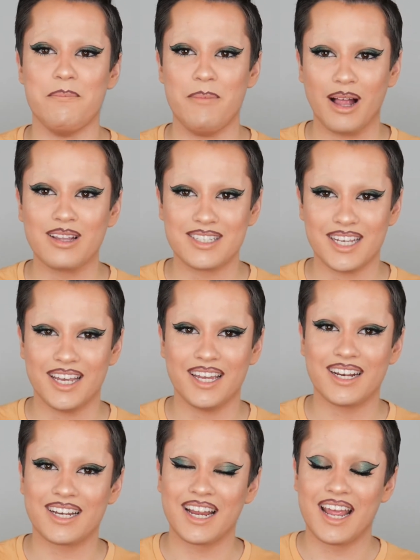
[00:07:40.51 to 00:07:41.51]

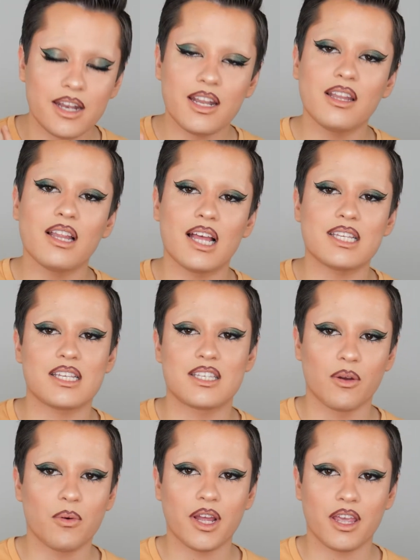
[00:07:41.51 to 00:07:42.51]
melted. Nonetheless, I still
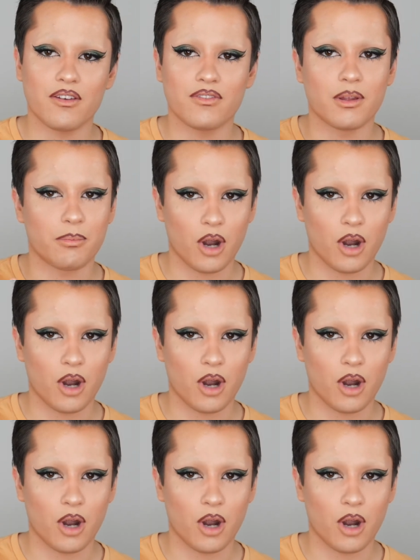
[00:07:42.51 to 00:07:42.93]
want to give